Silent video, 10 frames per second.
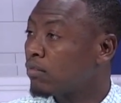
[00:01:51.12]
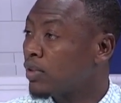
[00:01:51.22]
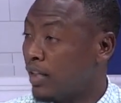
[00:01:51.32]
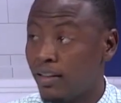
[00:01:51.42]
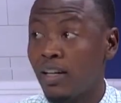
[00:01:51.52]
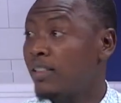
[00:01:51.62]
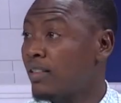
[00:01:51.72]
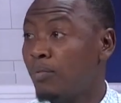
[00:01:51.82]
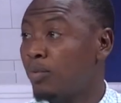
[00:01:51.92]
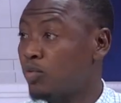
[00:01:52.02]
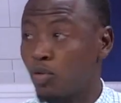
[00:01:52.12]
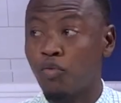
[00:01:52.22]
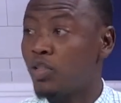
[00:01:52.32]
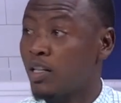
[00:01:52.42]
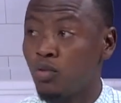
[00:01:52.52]
And there are examples of
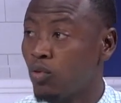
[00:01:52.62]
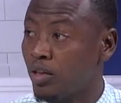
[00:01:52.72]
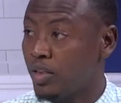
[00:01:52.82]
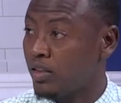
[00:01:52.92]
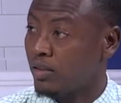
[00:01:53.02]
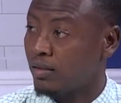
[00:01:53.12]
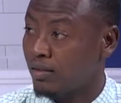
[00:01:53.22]
which I don't want to mention.